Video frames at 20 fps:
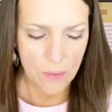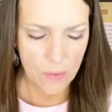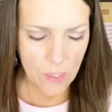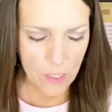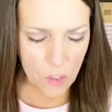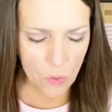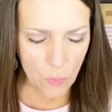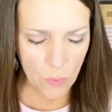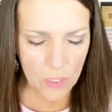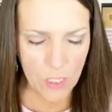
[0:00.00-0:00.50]

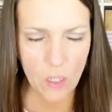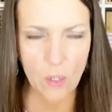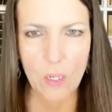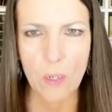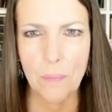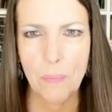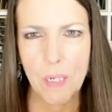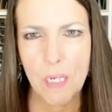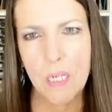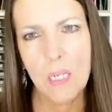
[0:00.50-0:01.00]
This one, you
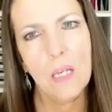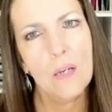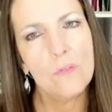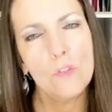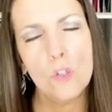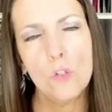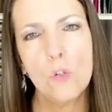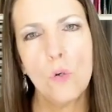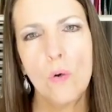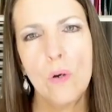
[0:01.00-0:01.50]
get PDF
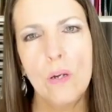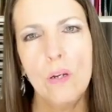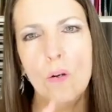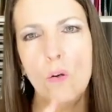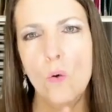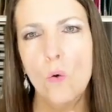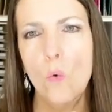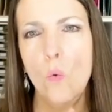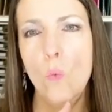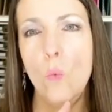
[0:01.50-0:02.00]

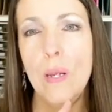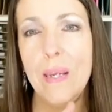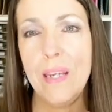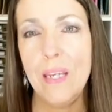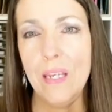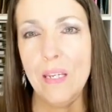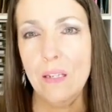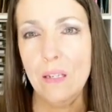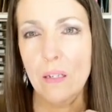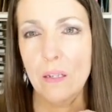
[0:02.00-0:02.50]
tutorial.
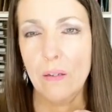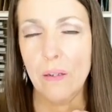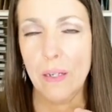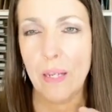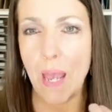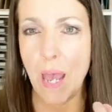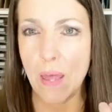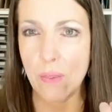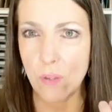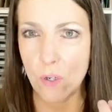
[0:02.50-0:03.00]
We
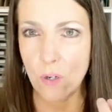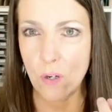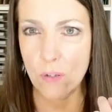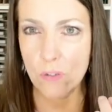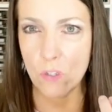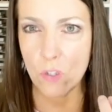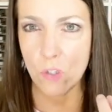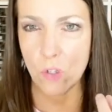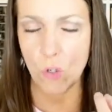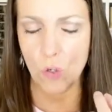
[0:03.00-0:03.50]
gather
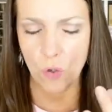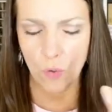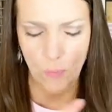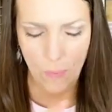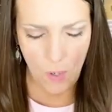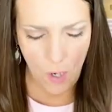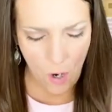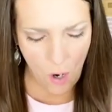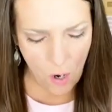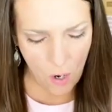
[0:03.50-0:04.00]
on
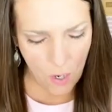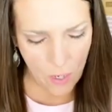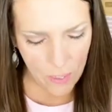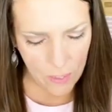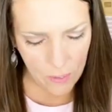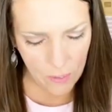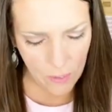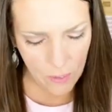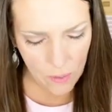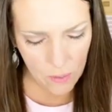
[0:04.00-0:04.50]
Zoom
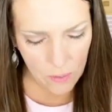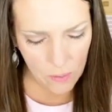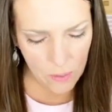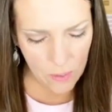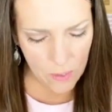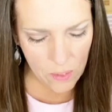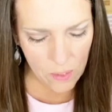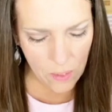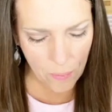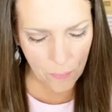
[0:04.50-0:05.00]
on
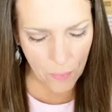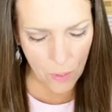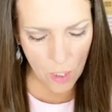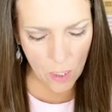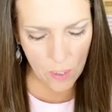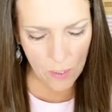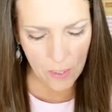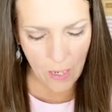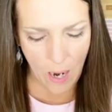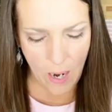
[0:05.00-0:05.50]

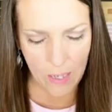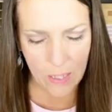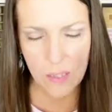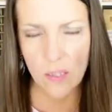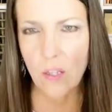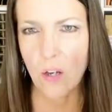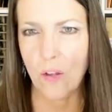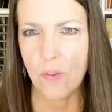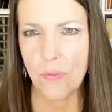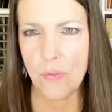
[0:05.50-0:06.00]
December 9th
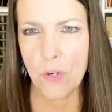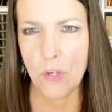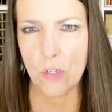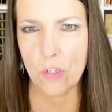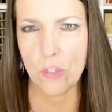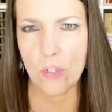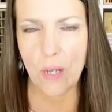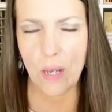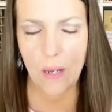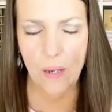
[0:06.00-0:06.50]
on
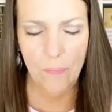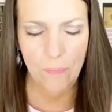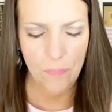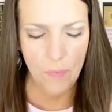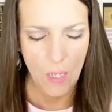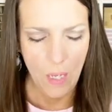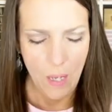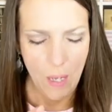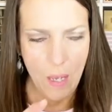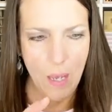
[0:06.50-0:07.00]
Thursday,
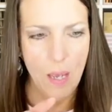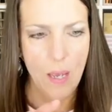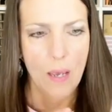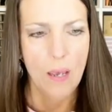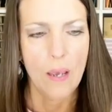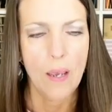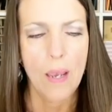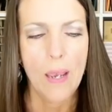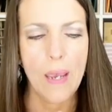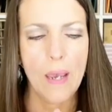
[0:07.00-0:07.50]

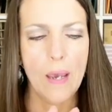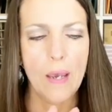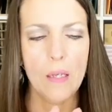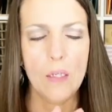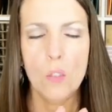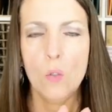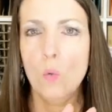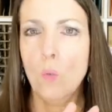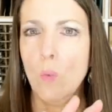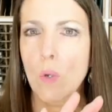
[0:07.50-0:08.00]

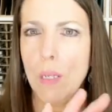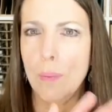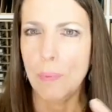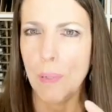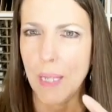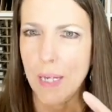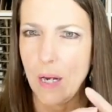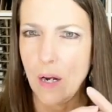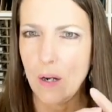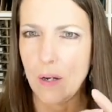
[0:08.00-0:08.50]
and we
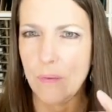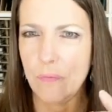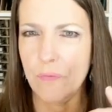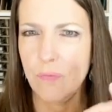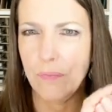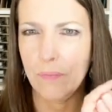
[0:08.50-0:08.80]
play our